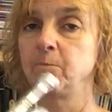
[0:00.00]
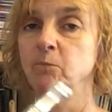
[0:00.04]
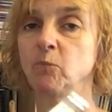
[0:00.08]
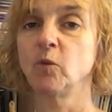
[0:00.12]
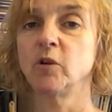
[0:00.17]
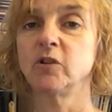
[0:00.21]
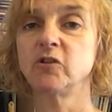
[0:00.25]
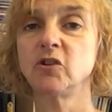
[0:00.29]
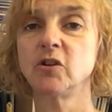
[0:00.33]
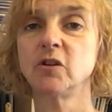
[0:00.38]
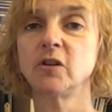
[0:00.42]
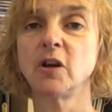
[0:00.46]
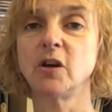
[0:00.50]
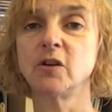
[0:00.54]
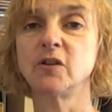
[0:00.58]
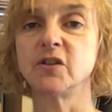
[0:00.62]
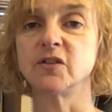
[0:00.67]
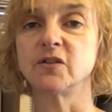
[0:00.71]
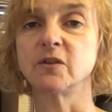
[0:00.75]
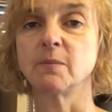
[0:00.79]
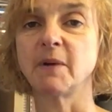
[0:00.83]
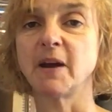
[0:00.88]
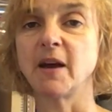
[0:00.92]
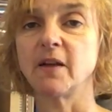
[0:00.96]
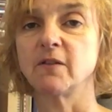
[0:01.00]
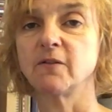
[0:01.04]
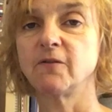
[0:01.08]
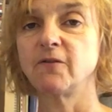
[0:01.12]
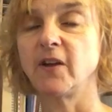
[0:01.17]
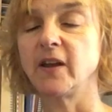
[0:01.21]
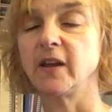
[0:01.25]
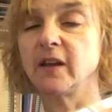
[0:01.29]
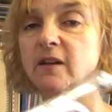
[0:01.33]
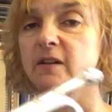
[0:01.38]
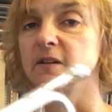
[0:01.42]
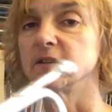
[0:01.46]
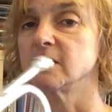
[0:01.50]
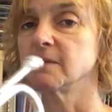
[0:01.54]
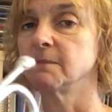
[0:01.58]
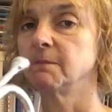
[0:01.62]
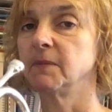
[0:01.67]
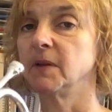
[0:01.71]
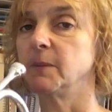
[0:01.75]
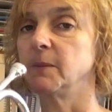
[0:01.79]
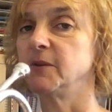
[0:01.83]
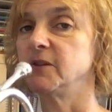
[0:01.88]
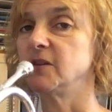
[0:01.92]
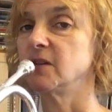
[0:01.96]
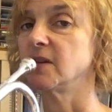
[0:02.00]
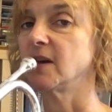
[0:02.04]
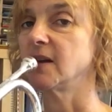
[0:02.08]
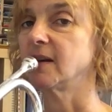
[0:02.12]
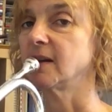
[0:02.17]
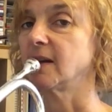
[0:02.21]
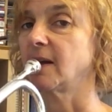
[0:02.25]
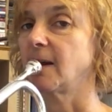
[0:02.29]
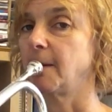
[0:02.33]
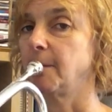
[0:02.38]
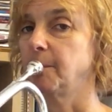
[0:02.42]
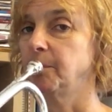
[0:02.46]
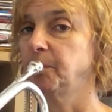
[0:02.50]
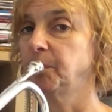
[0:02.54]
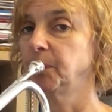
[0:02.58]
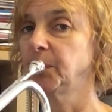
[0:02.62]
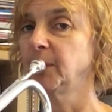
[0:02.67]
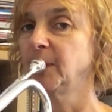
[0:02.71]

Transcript: What do you notice about the fingers? Let me do that again.